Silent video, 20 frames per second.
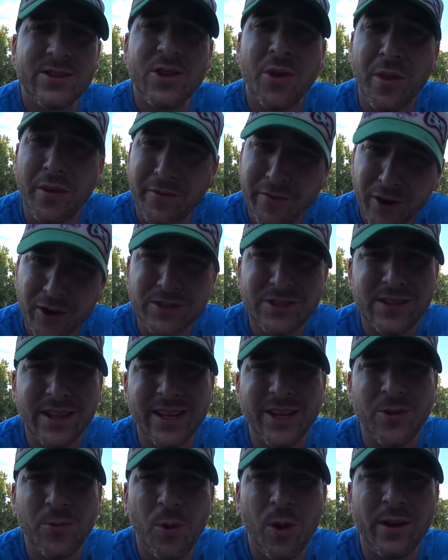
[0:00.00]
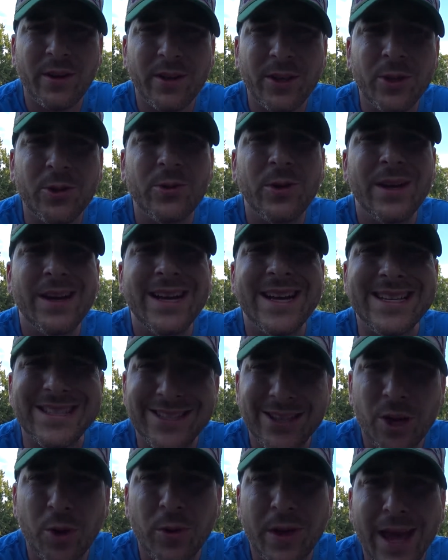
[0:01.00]
So the first thing you want to do
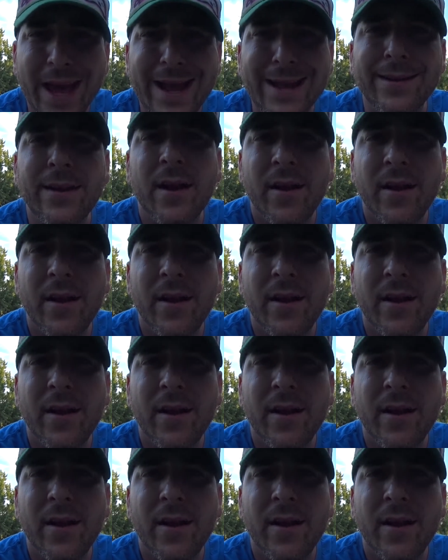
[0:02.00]
is locate